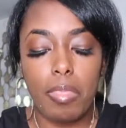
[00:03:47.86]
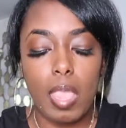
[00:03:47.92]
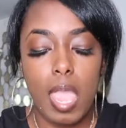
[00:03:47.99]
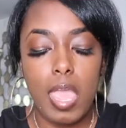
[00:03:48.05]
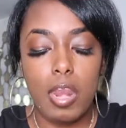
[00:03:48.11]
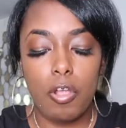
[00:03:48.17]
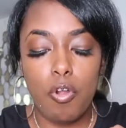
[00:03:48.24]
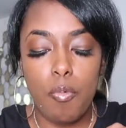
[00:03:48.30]

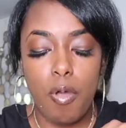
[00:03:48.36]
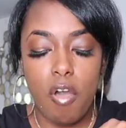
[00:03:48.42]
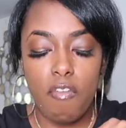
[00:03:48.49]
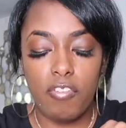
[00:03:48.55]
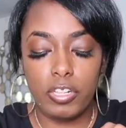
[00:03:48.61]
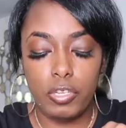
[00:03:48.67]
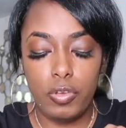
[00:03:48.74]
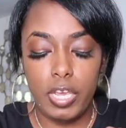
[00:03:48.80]
In a group home
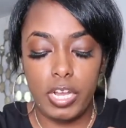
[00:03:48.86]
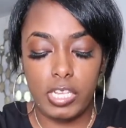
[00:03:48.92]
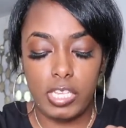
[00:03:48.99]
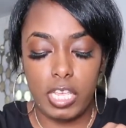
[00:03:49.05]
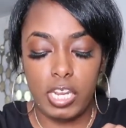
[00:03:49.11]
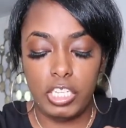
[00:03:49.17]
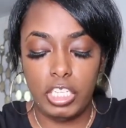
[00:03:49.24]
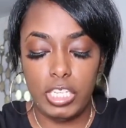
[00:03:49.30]
for 2 years,
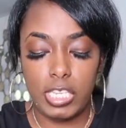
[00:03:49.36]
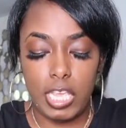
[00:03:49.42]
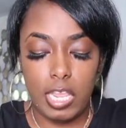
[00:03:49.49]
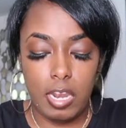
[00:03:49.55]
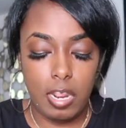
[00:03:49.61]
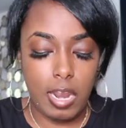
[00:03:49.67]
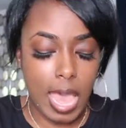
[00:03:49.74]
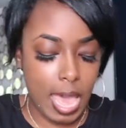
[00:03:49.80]
and then she's
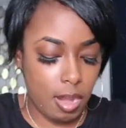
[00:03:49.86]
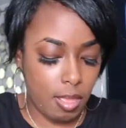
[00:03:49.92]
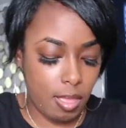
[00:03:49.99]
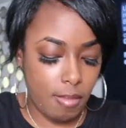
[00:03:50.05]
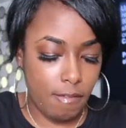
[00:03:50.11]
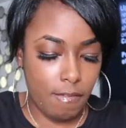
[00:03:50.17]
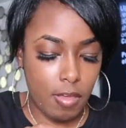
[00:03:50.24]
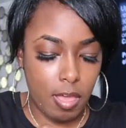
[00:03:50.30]
in and out
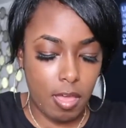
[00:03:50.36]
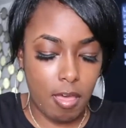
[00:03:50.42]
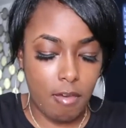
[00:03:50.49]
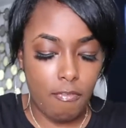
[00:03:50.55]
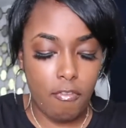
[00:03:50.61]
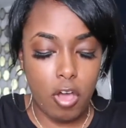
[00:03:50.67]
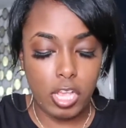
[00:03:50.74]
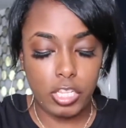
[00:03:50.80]

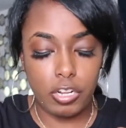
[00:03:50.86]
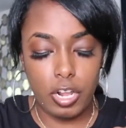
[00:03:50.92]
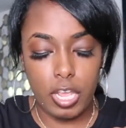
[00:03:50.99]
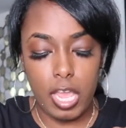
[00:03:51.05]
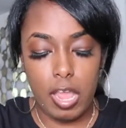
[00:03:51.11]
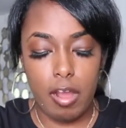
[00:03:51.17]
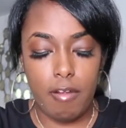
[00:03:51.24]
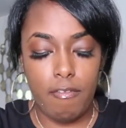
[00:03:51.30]
of foster
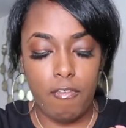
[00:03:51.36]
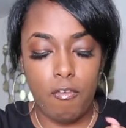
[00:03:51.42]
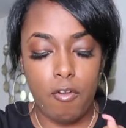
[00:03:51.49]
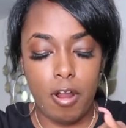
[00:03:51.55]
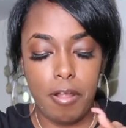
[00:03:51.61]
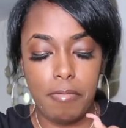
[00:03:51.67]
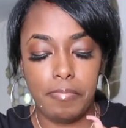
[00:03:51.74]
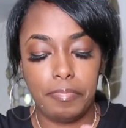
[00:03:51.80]
care
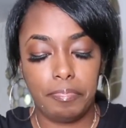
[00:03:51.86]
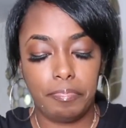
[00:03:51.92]
for